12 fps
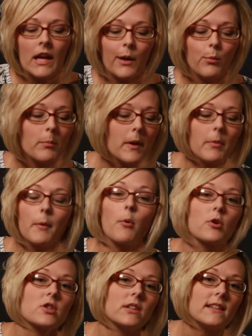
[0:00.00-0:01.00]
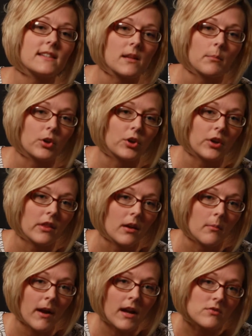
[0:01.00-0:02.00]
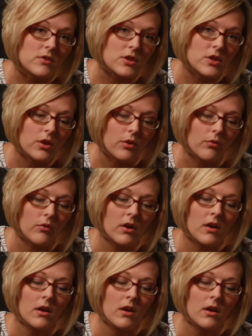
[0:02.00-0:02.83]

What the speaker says: It would be proportionally similar in the amount too.